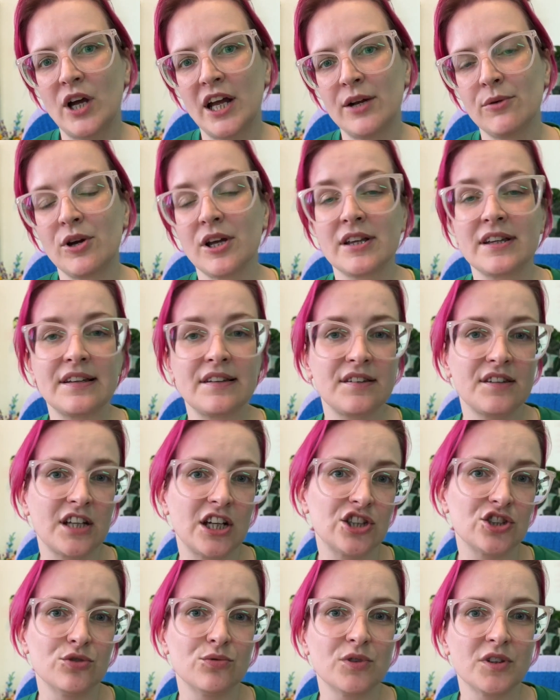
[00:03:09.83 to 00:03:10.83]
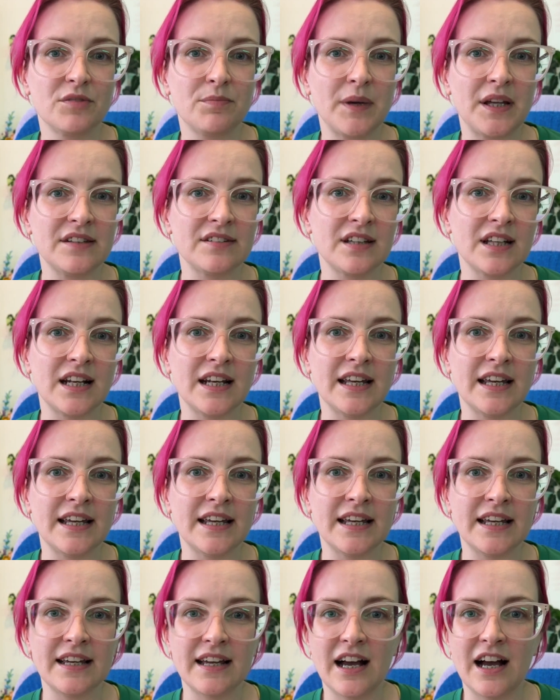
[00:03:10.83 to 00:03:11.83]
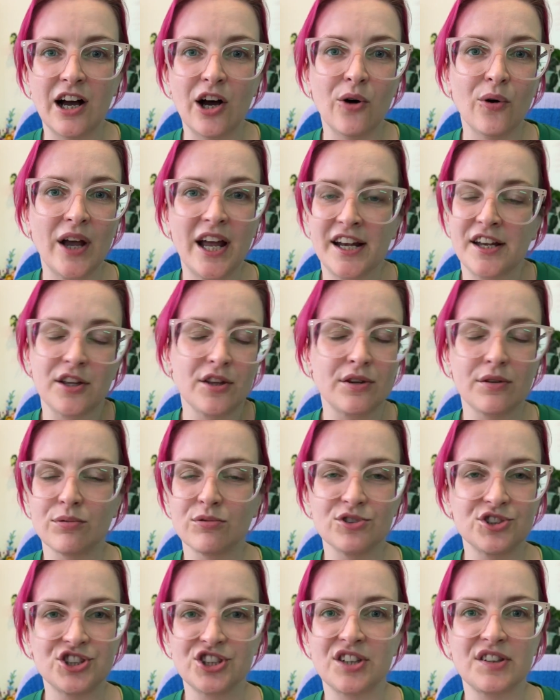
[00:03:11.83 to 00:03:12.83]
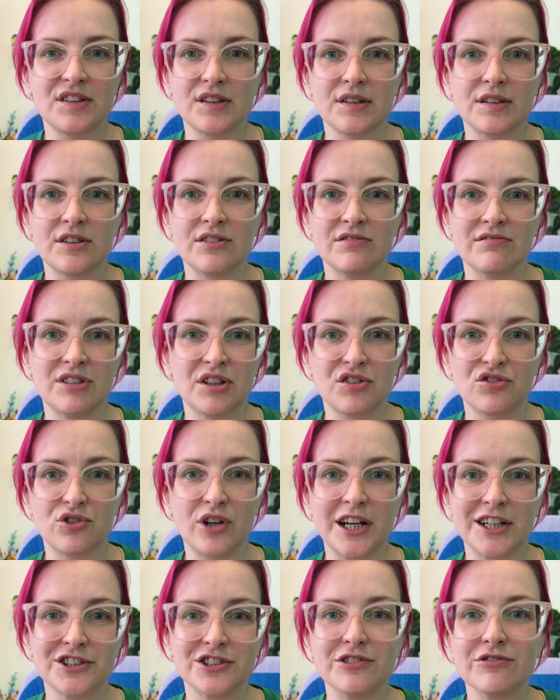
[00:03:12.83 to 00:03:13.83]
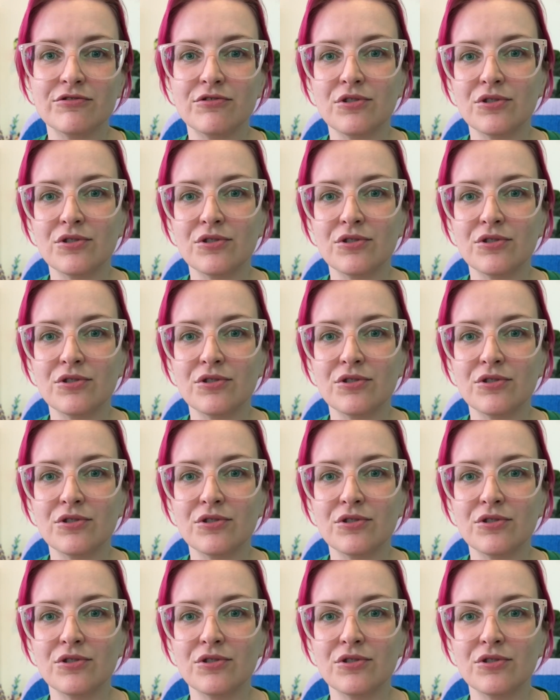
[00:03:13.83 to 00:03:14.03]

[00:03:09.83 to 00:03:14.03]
Anyway, the discussion was basically how ethics was just a distraction